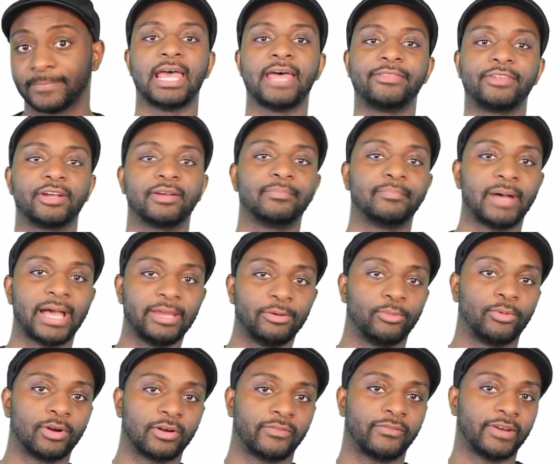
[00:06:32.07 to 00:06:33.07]
And their
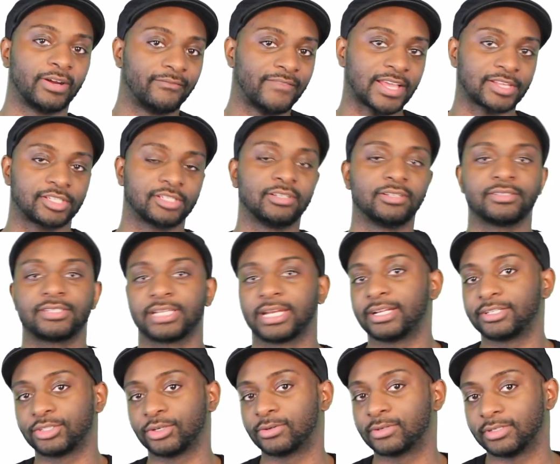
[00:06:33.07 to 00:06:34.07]
mine warfare vessels sit
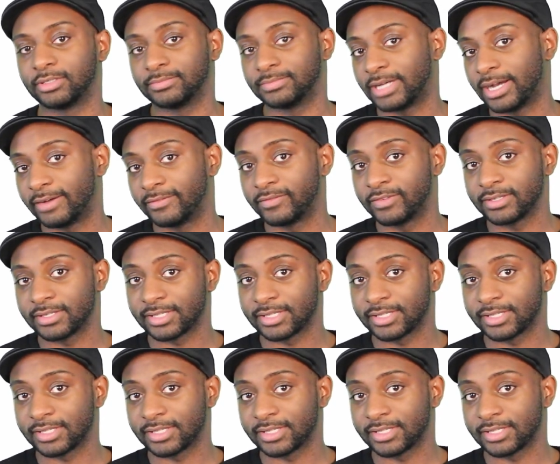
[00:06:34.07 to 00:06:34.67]
at a total of